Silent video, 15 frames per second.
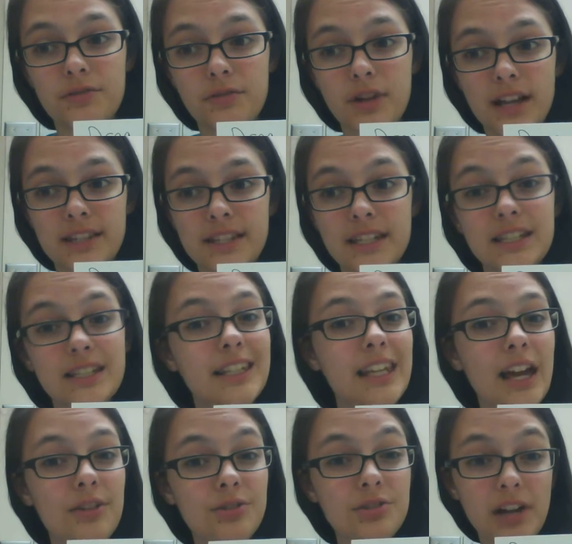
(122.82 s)
of thrust to
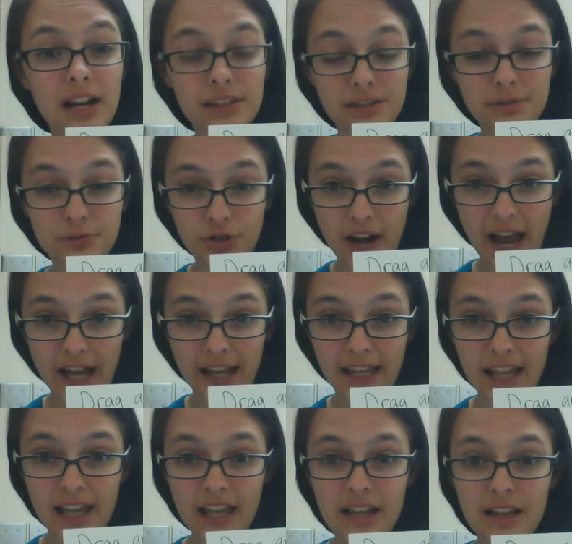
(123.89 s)
counteract the drag
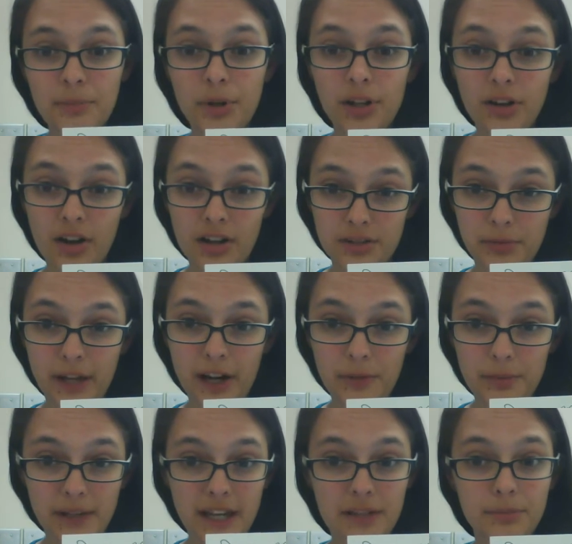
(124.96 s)
put on the
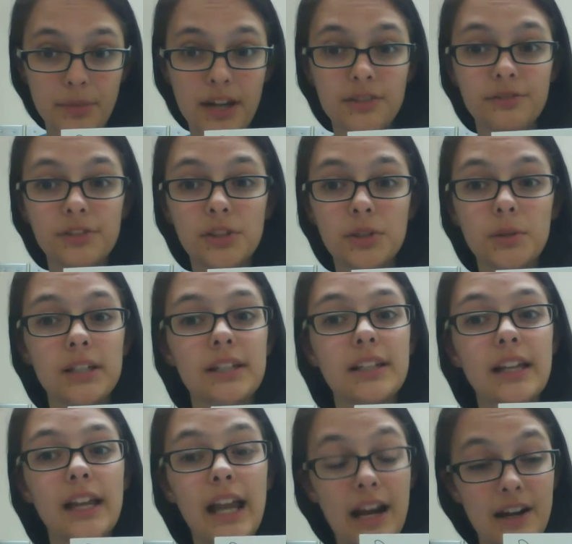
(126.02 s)
airplane by the fluid
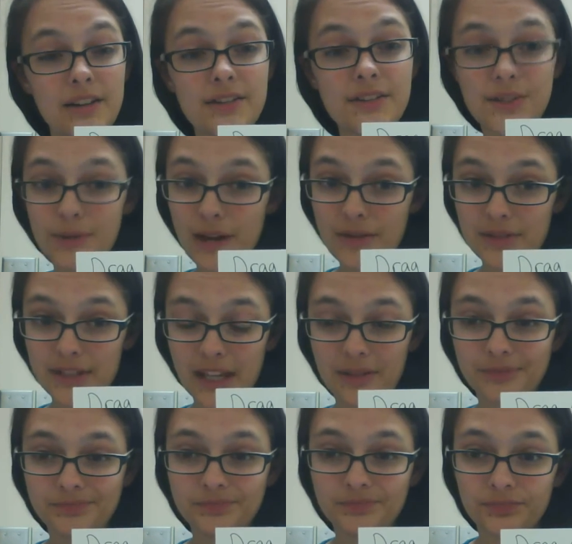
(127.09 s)
air surrounding
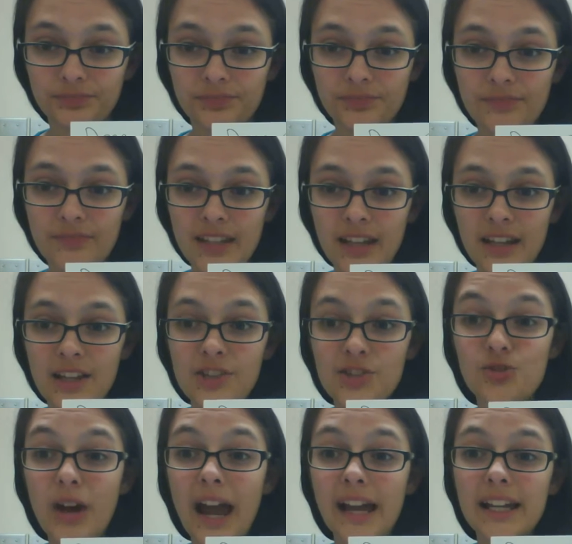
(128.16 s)
it.
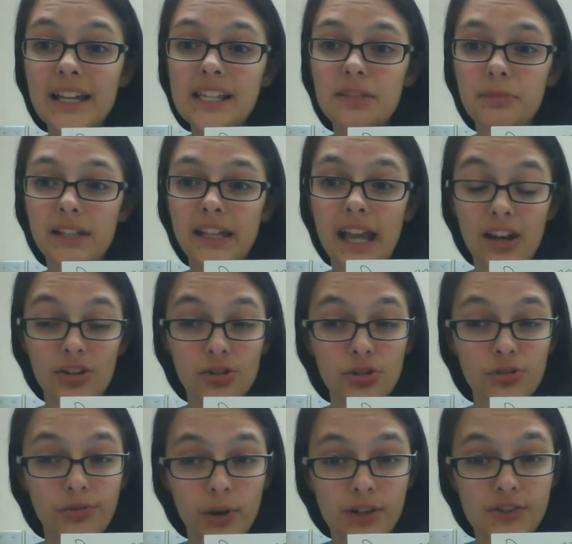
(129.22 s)
Drag is the
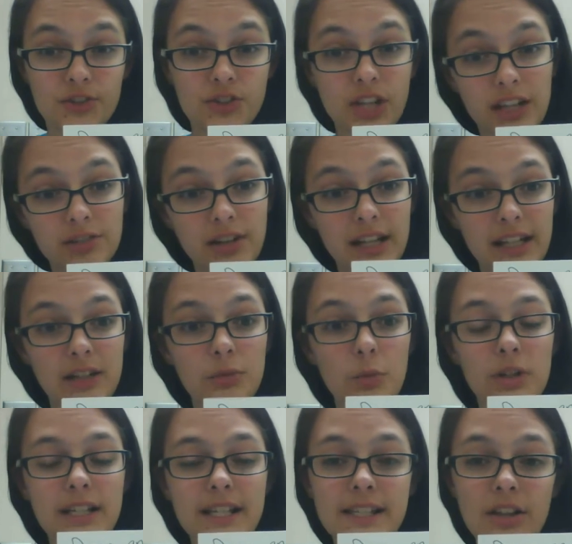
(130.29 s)
mechanical force generated
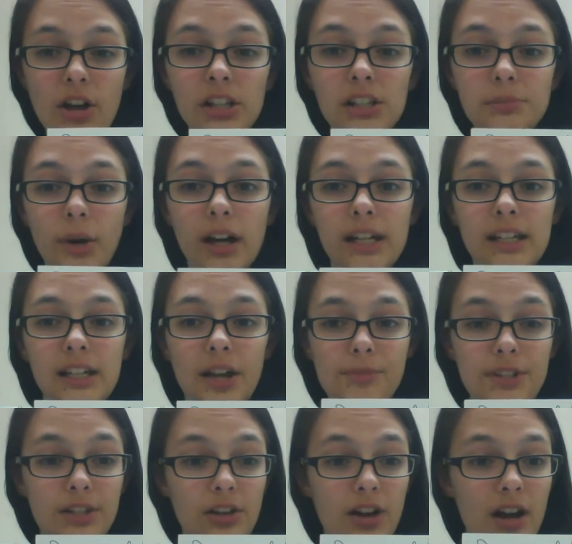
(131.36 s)
when a solid body
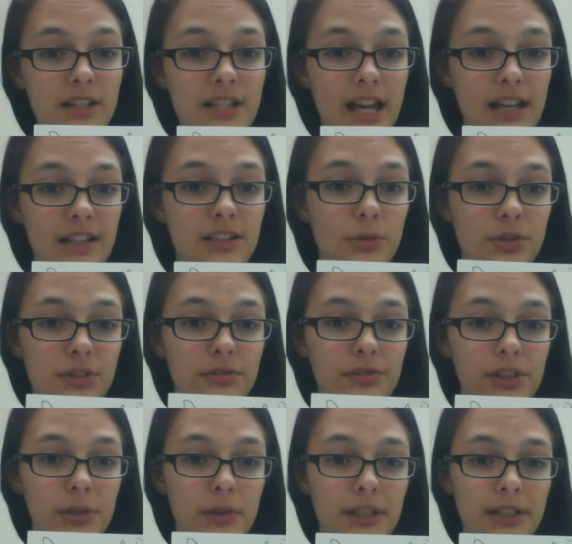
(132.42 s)
comes in contact with a
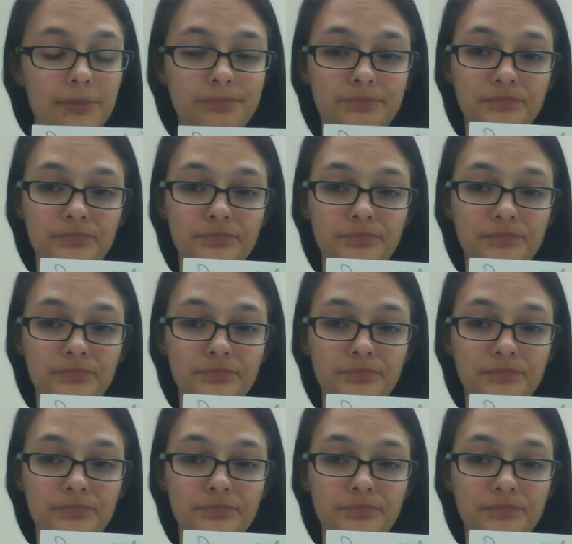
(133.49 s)
fluid.